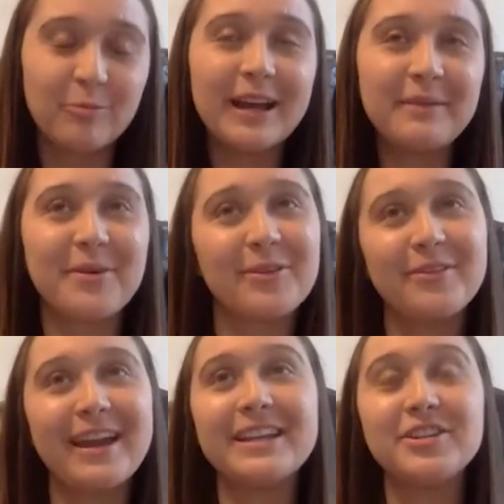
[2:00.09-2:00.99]
what
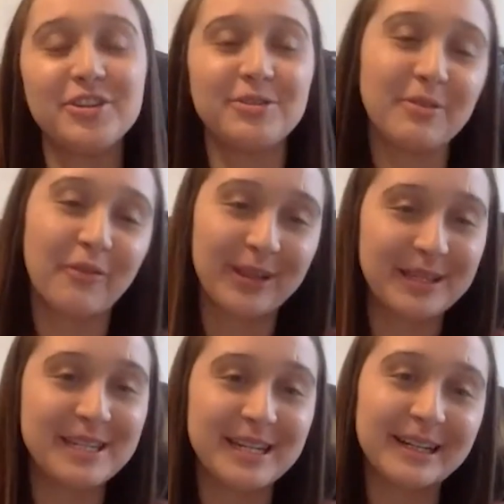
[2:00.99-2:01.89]
motivated you to
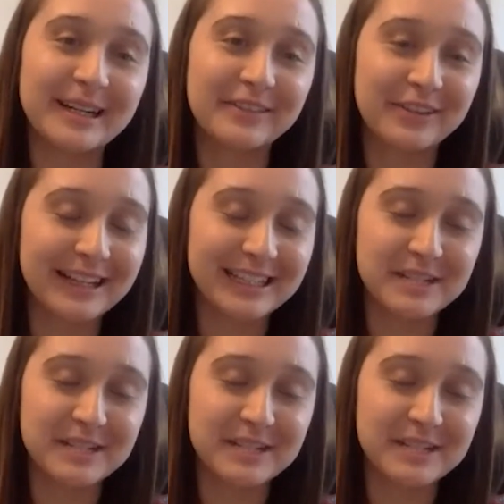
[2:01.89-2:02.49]
volunteer for Ellies